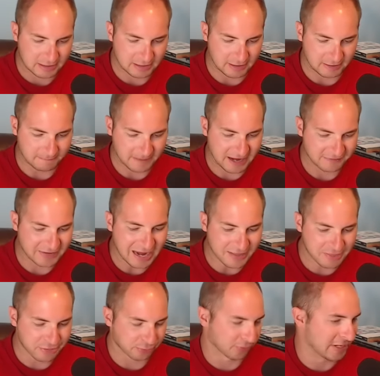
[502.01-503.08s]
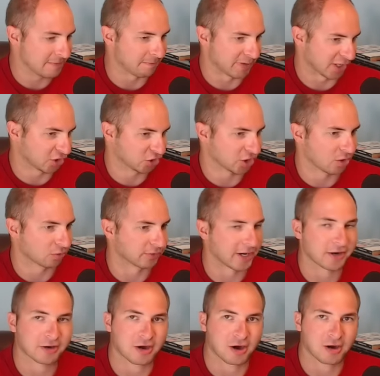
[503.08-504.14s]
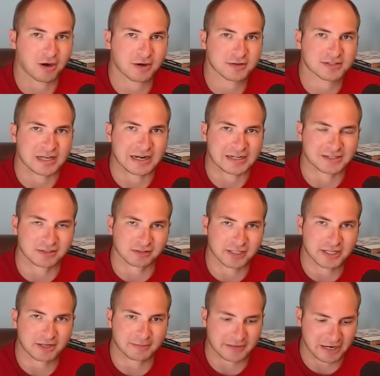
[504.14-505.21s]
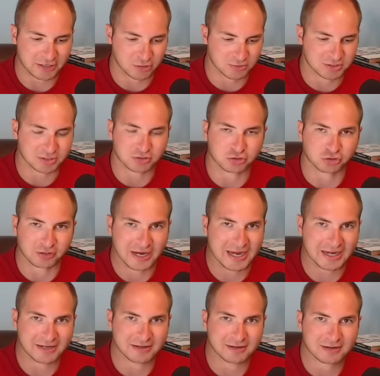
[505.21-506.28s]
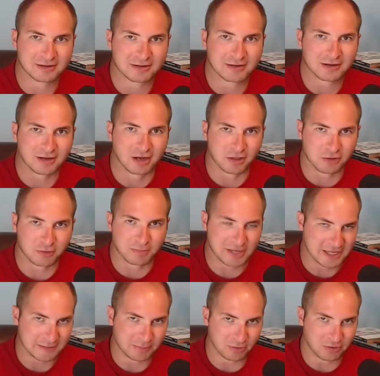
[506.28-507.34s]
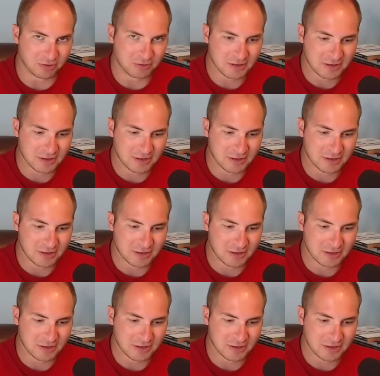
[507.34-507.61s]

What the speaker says: I've gotten 3 Big Show rare cards, and I delete them and I use to train other people.